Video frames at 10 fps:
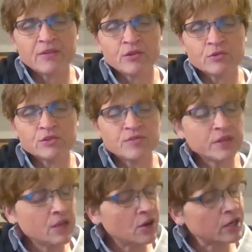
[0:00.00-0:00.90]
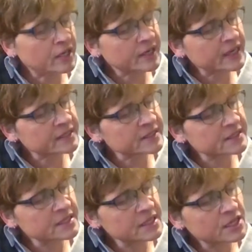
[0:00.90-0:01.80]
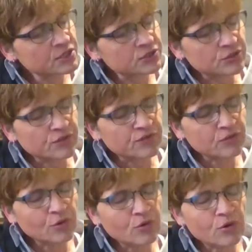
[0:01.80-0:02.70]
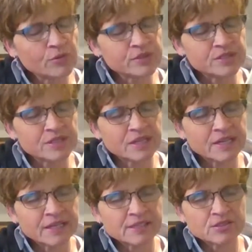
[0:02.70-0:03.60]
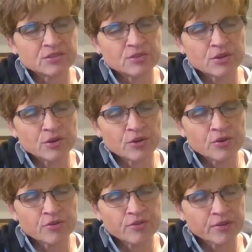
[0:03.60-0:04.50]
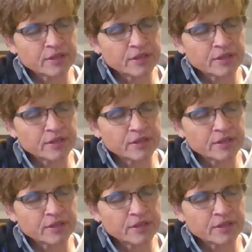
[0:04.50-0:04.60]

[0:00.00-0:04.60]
those feet are connected to the floor, which is connected to the earth,